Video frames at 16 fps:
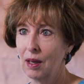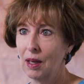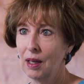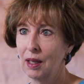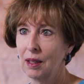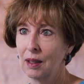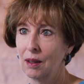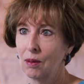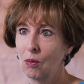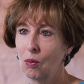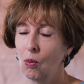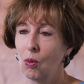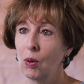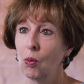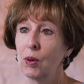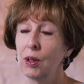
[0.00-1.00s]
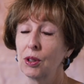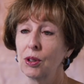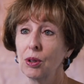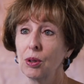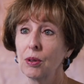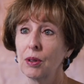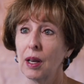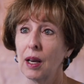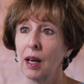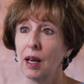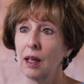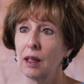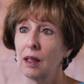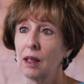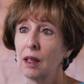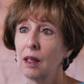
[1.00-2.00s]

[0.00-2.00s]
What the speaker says: And when we do that,